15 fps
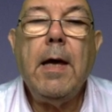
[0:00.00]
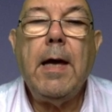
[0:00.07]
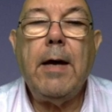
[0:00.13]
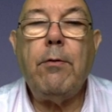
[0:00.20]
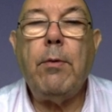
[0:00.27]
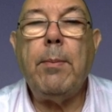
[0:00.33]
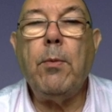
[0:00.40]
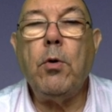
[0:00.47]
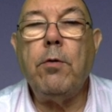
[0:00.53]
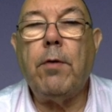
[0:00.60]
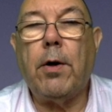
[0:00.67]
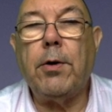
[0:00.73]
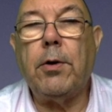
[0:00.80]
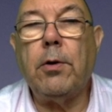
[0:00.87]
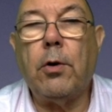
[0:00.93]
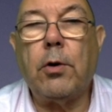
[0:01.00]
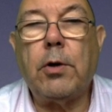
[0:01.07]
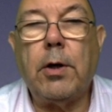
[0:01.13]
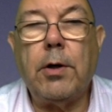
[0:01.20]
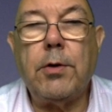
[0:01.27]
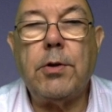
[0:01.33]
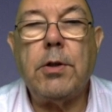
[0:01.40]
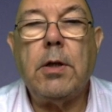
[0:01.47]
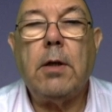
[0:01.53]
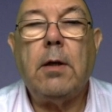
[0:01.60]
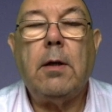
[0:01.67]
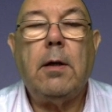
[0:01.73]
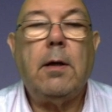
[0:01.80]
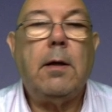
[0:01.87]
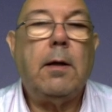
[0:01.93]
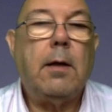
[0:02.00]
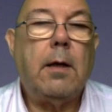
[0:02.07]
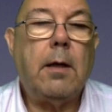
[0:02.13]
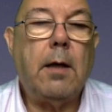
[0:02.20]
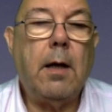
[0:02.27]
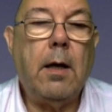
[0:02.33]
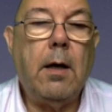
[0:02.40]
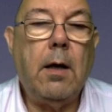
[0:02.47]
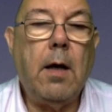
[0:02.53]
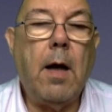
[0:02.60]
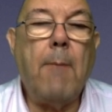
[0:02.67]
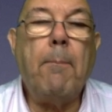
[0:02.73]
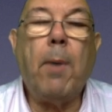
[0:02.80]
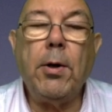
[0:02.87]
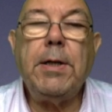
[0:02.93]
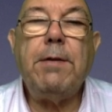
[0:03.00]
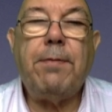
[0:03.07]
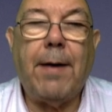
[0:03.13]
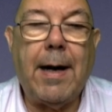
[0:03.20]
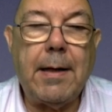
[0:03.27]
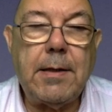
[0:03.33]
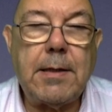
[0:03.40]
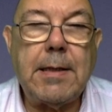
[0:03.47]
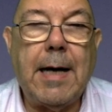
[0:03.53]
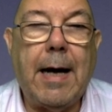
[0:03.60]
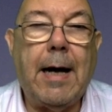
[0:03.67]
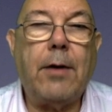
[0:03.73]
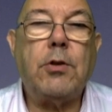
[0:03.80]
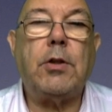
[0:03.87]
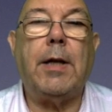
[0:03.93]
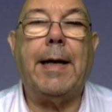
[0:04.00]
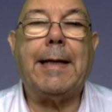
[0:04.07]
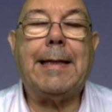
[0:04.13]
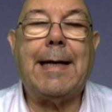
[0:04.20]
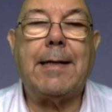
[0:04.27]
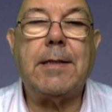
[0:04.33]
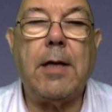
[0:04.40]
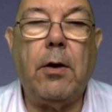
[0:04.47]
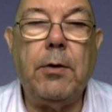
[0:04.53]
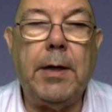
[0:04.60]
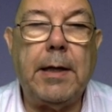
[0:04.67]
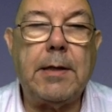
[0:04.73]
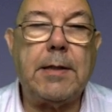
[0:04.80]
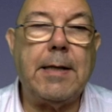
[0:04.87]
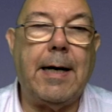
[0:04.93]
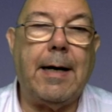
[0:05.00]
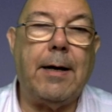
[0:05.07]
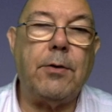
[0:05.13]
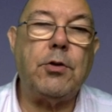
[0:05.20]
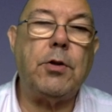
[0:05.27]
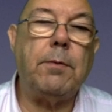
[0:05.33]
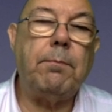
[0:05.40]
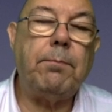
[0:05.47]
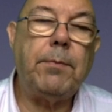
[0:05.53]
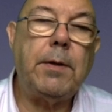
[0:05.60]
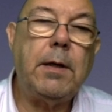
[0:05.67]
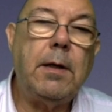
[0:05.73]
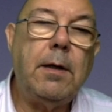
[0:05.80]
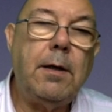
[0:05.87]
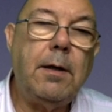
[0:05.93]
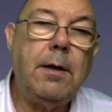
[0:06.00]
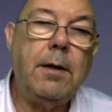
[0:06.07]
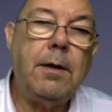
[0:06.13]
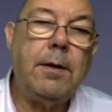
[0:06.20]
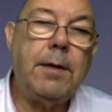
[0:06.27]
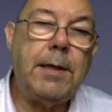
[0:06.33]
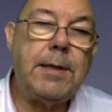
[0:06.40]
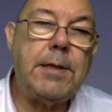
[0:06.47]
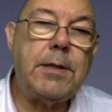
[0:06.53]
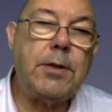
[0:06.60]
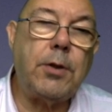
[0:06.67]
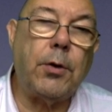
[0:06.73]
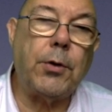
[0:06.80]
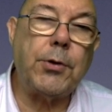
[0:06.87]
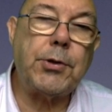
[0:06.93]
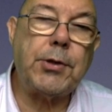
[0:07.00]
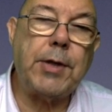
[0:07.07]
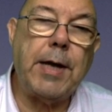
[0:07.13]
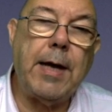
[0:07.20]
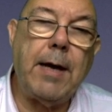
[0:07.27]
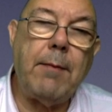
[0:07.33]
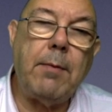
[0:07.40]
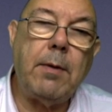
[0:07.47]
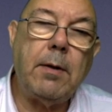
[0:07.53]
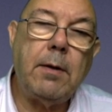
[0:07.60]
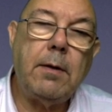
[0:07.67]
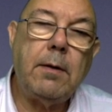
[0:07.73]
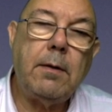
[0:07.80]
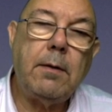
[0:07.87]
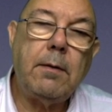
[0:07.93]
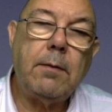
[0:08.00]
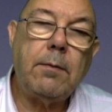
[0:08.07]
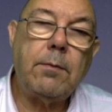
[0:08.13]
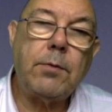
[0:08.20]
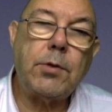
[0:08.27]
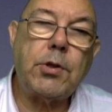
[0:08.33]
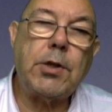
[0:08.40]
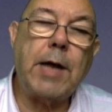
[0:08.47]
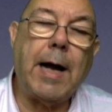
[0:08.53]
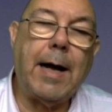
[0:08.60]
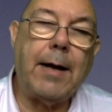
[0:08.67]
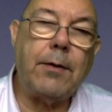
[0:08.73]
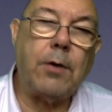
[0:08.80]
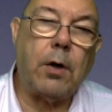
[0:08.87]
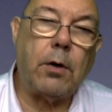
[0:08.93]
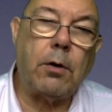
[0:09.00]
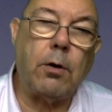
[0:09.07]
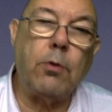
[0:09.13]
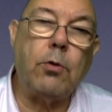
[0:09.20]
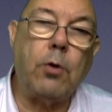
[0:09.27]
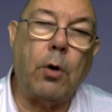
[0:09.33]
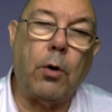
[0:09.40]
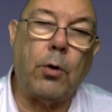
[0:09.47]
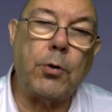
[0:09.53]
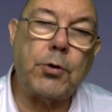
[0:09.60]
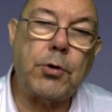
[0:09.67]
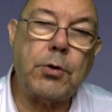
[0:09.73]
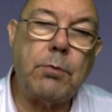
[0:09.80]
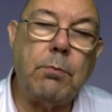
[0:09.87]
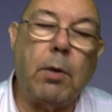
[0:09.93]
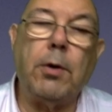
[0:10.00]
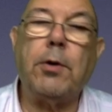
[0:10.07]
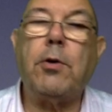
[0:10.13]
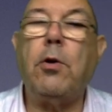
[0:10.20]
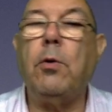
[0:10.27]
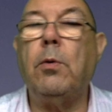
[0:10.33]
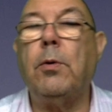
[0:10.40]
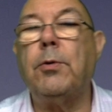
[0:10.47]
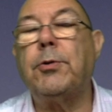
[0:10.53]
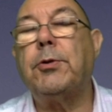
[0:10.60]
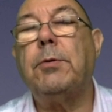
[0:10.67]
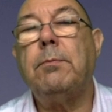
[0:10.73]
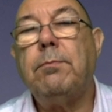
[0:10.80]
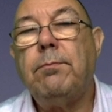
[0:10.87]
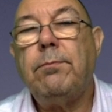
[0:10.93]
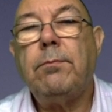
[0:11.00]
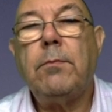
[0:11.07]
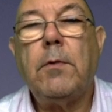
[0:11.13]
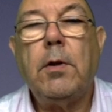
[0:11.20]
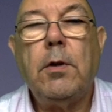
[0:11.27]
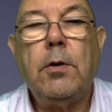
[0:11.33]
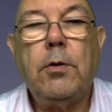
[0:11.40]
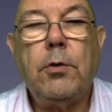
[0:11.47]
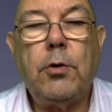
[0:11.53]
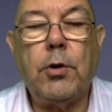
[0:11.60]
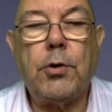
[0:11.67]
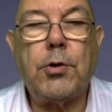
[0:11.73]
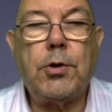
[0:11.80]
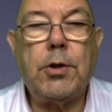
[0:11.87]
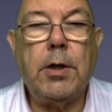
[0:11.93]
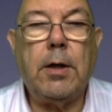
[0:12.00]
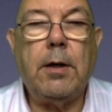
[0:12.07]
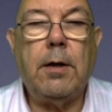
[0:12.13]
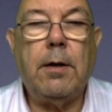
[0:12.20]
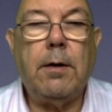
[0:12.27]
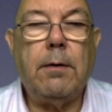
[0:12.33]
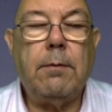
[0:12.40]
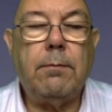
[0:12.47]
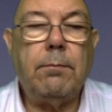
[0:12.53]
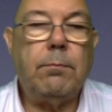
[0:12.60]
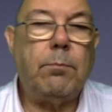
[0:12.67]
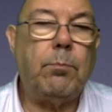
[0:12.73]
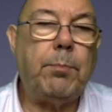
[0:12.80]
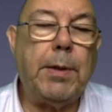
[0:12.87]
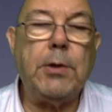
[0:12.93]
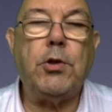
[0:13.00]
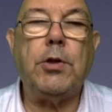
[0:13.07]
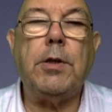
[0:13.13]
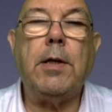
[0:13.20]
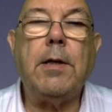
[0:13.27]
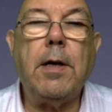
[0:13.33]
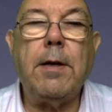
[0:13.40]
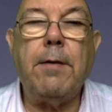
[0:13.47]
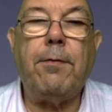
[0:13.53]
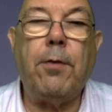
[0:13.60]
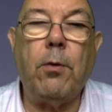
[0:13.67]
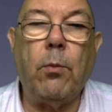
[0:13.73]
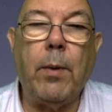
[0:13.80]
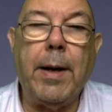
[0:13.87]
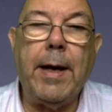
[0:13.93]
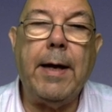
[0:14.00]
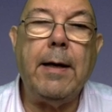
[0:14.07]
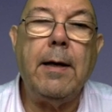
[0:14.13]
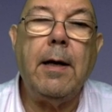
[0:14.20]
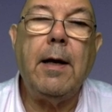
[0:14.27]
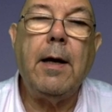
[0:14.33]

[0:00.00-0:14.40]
If we move on and look at a modified starch, like cationic starch, this is those same starch or glucose molecules, just pictured in a different way.